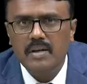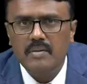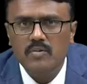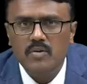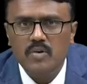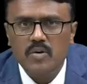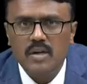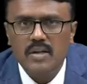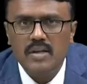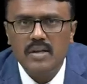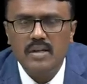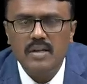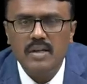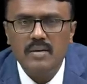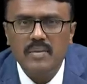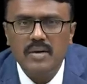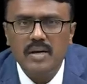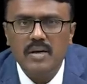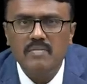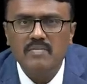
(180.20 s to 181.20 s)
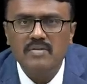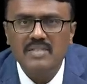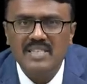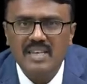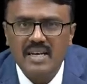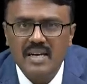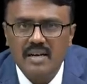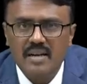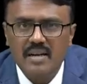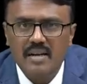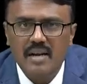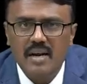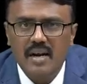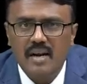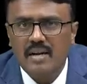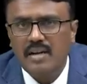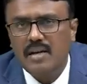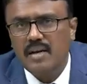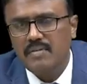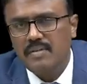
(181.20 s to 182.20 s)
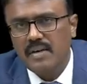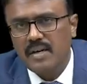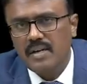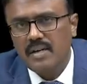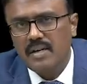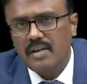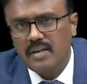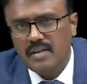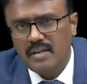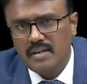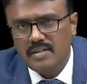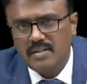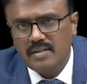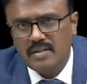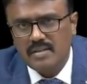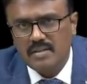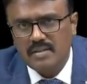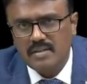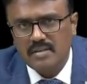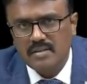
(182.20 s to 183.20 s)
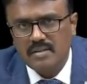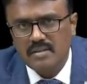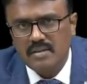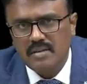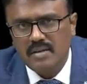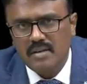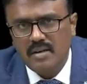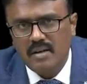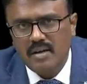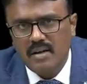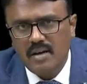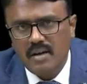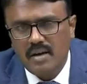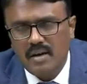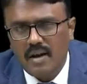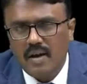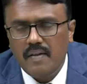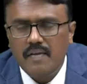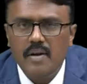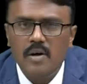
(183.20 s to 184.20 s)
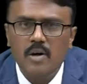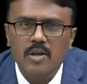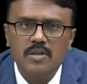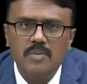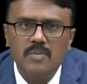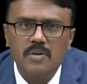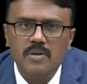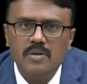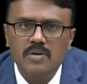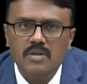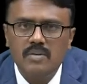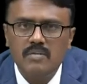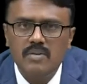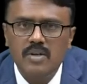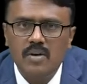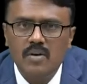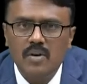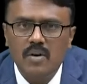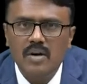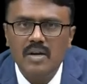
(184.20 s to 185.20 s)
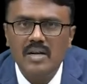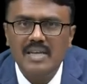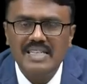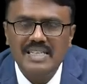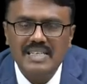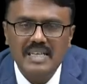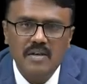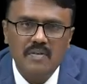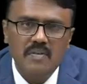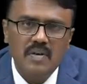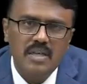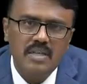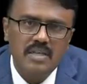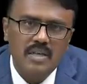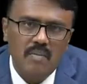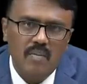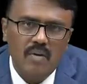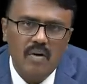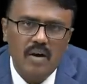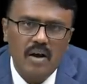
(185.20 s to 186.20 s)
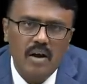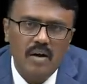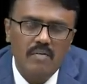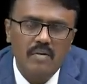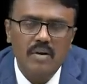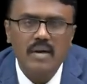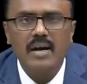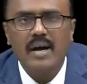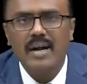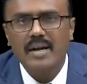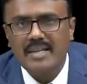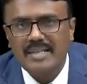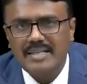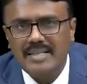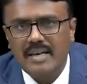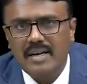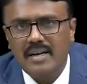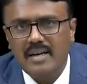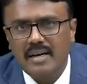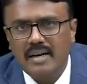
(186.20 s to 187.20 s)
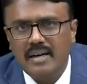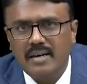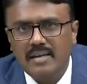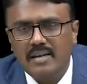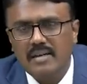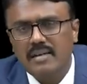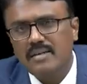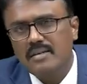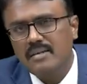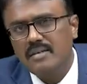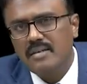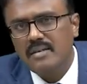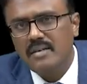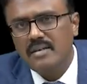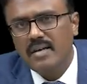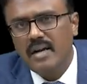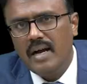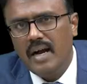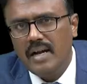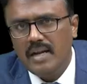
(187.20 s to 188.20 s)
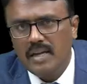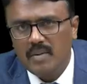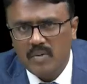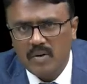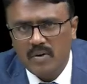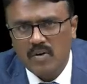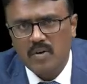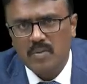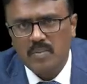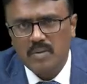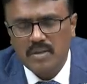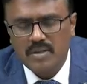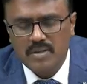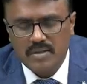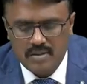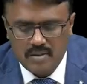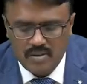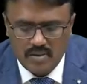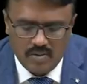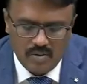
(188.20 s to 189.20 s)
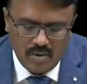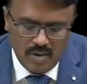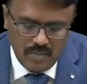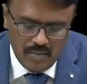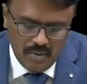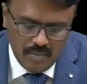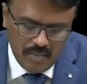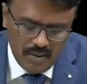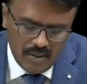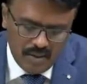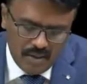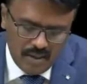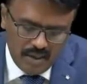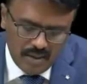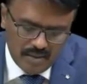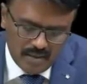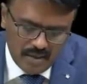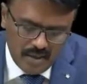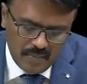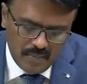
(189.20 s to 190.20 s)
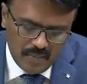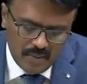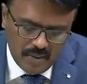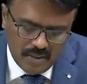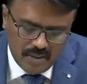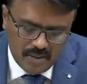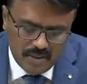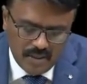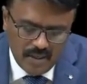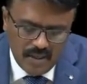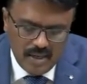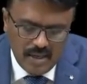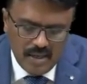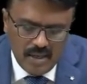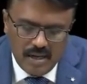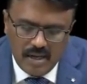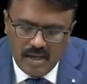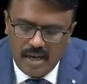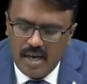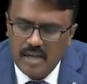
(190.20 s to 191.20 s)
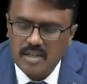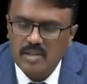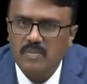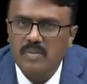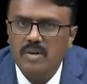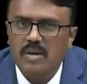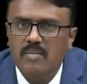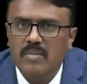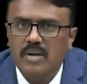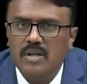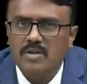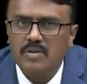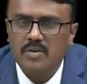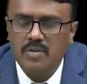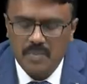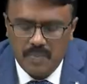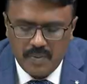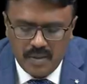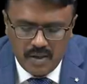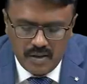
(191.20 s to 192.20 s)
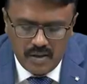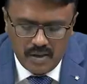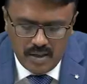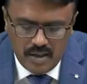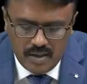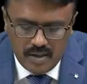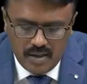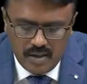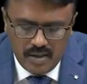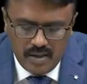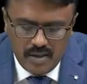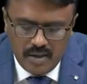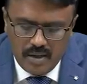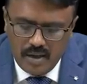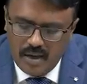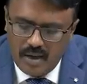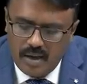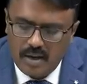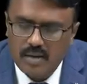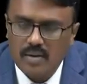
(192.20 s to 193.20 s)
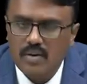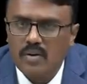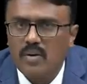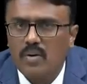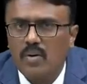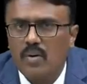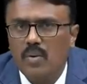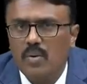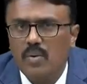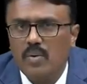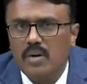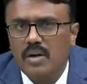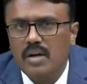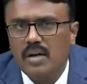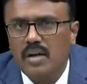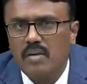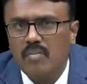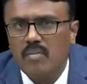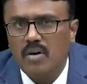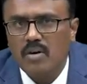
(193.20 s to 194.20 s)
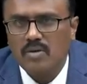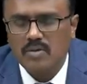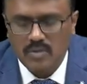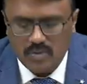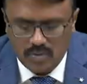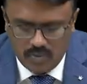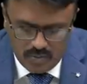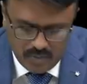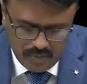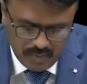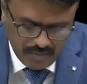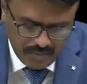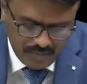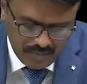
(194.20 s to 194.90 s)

them together, they become cidal and the effect increases. And they also produce something called sequential blockade. We'll understand that in antimicrobials. So remember the examples: aspirin plus clopidogrel and cotrimoxazole.